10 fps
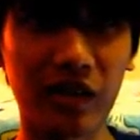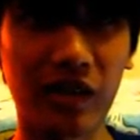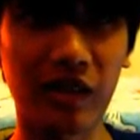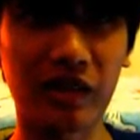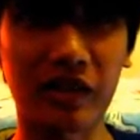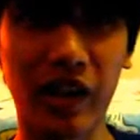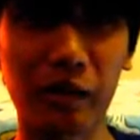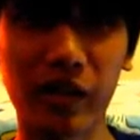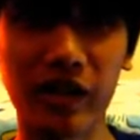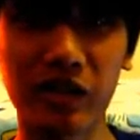like the
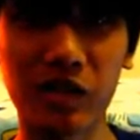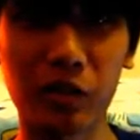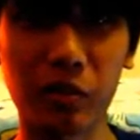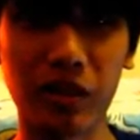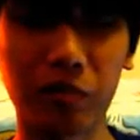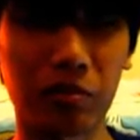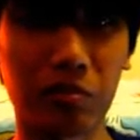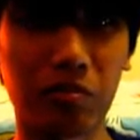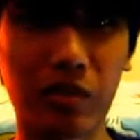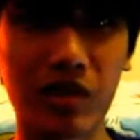timeline is all
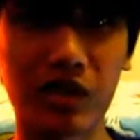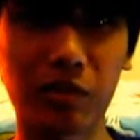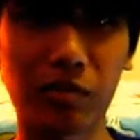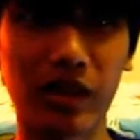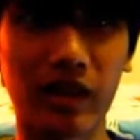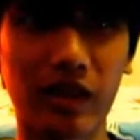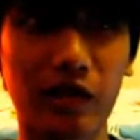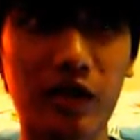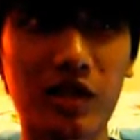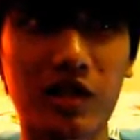messed up. Like
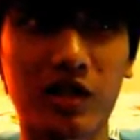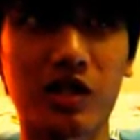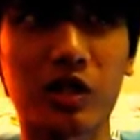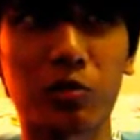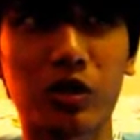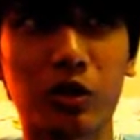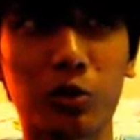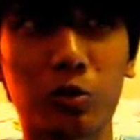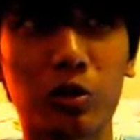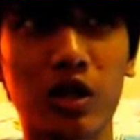if this is a sequel
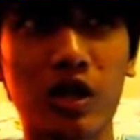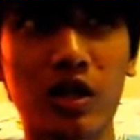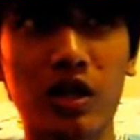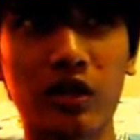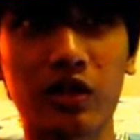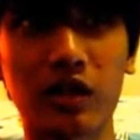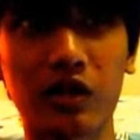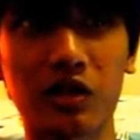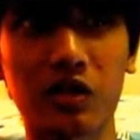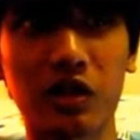to the
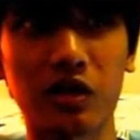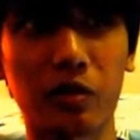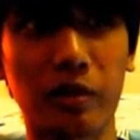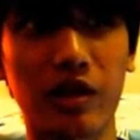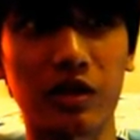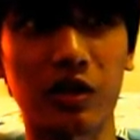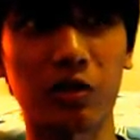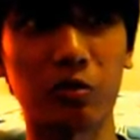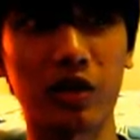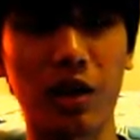Texas Chainsaw
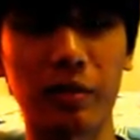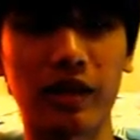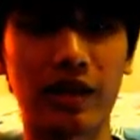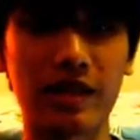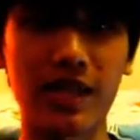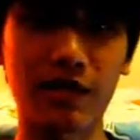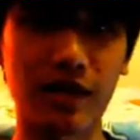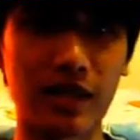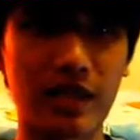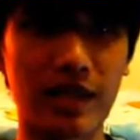Massacre, which happened in the
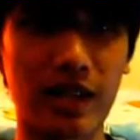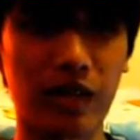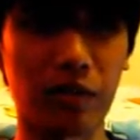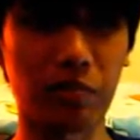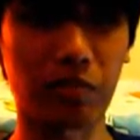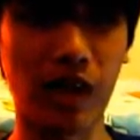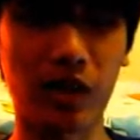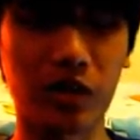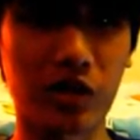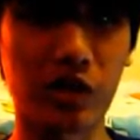70s, and the
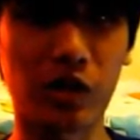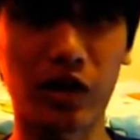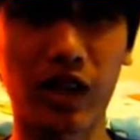characters here look